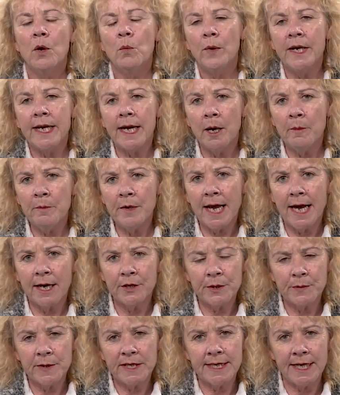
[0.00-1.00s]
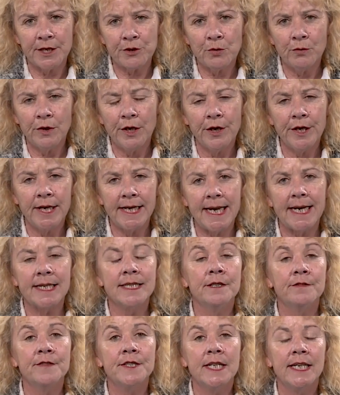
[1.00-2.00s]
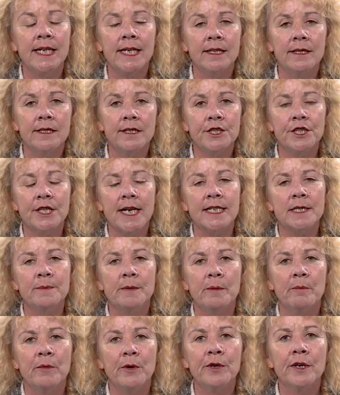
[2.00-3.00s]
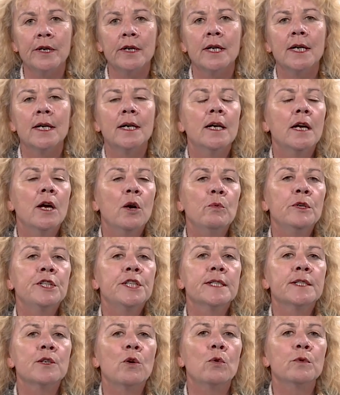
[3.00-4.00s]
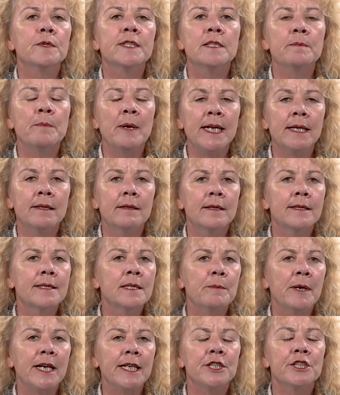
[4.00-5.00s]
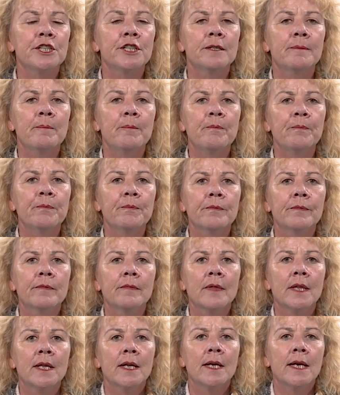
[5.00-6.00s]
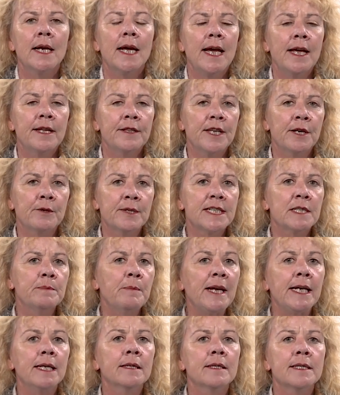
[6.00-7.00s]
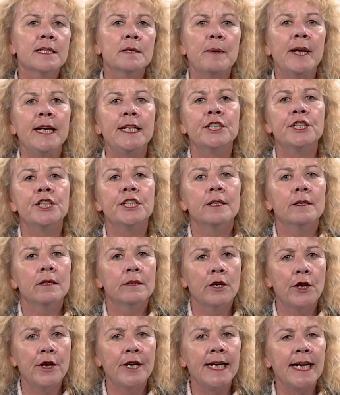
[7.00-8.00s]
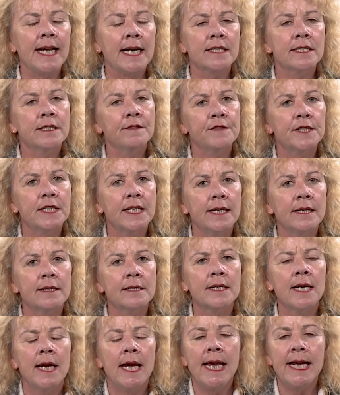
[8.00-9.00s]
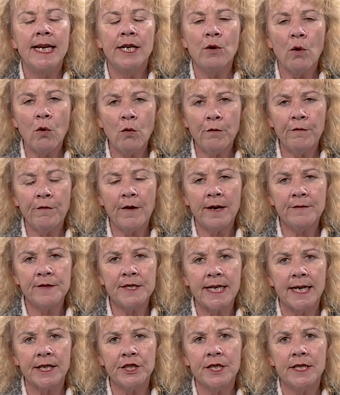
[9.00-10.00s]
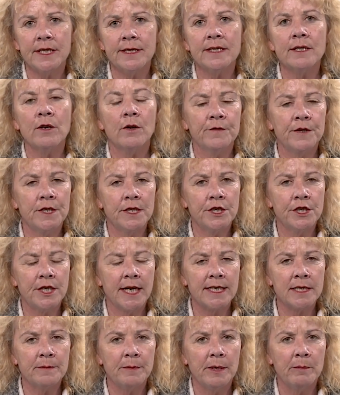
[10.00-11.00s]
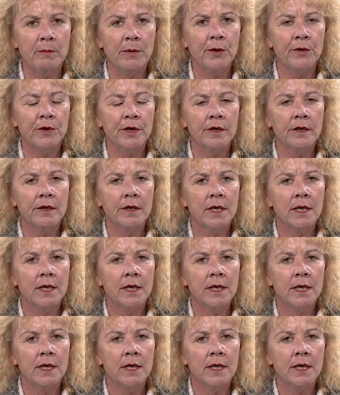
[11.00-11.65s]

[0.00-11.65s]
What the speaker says: We come now to a central learning activity in this Shakespeare MOOC, which is called Speak the Speech. There are Speak the Speech learning activities in all 5 sections of this Shakespeare MOOC.